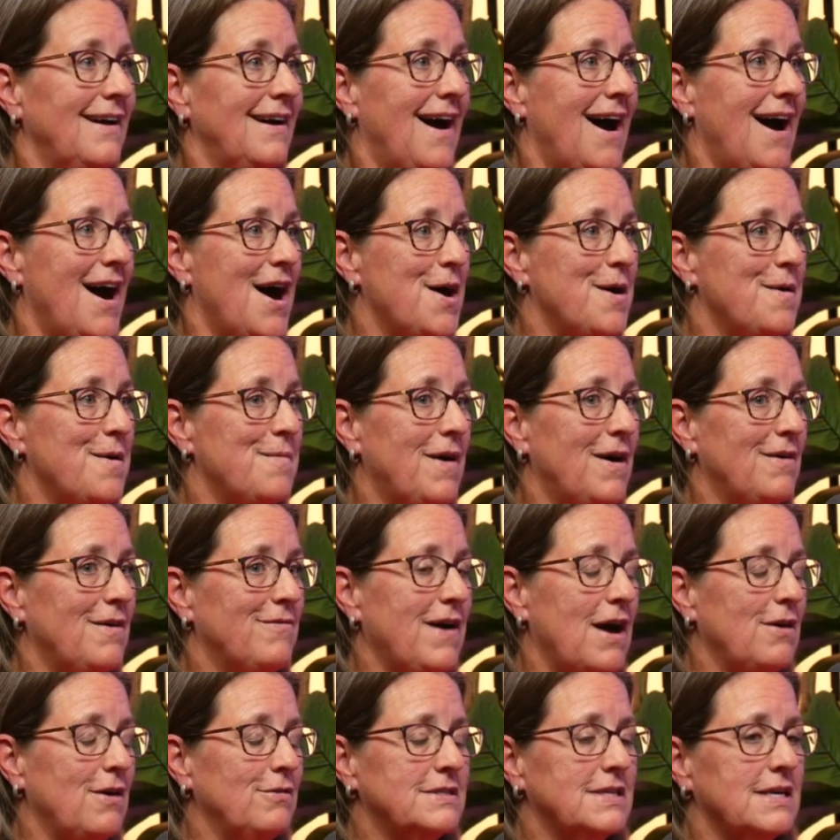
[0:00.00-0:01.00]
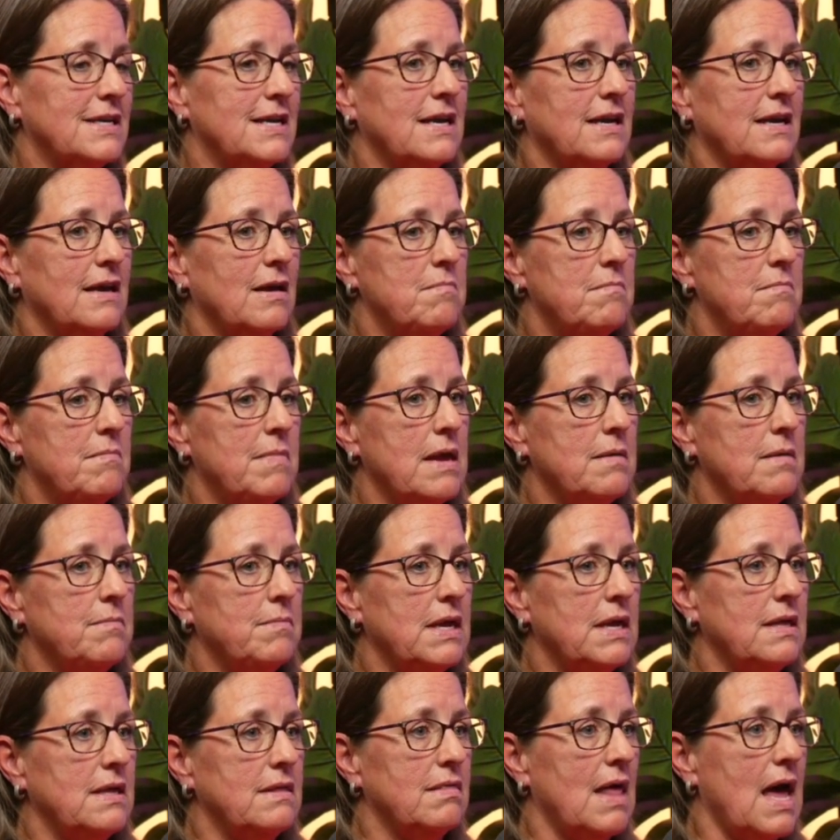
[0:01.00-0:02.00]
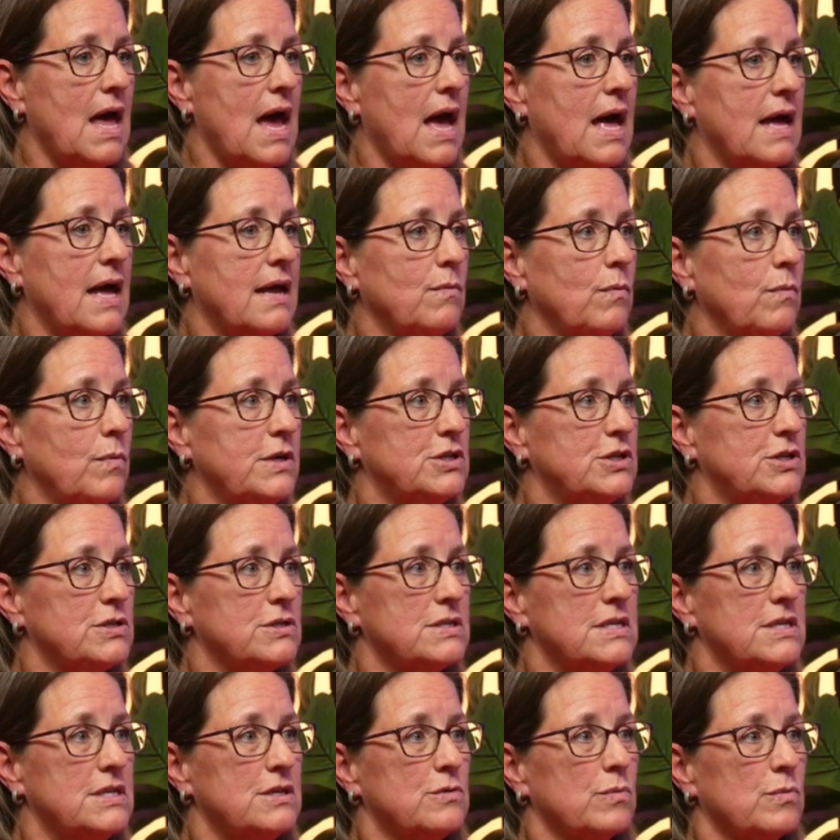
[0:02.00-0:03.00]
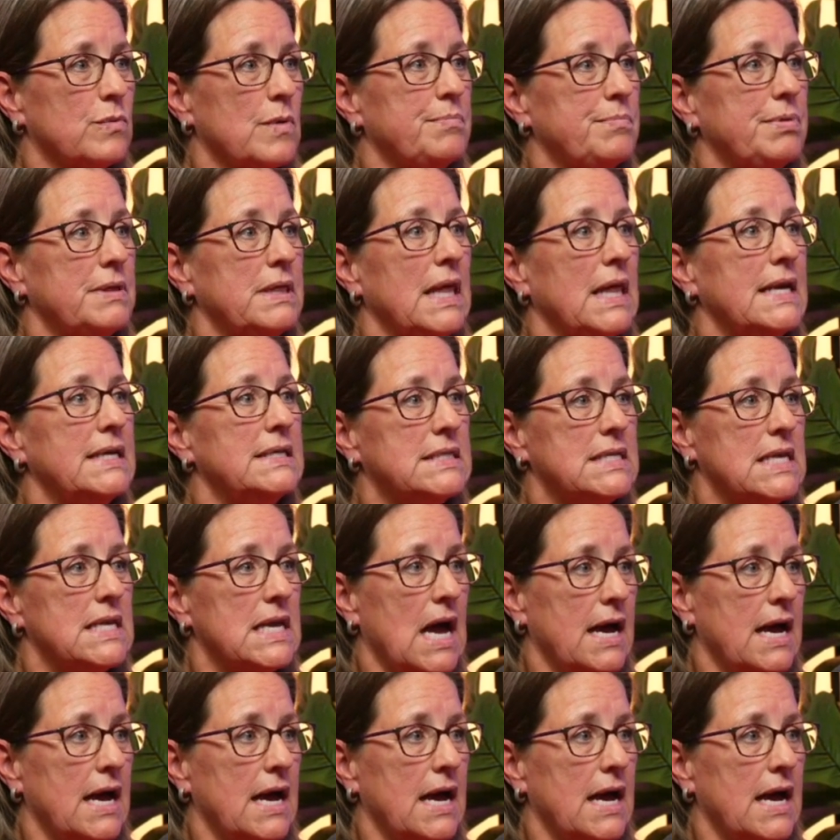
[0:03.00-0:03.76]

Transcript: of housing may mean that we just need to replace the